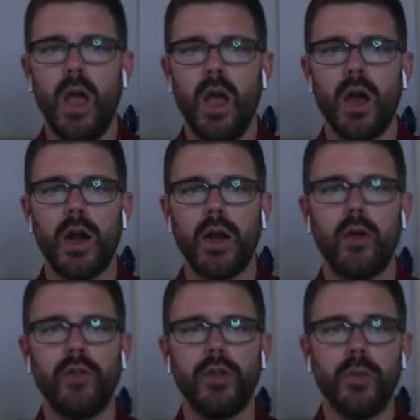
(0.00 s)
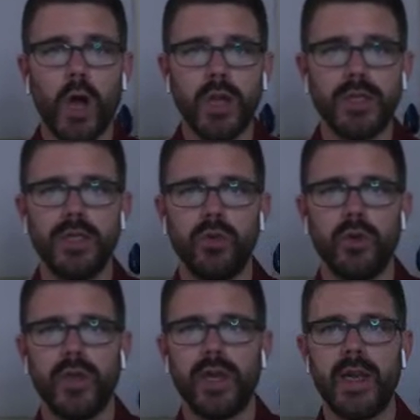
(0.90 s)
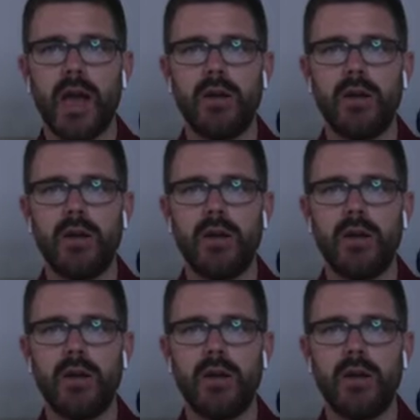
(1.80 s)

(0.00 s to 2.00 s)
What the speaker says: All right, hopefully you pause it, you wrote that down,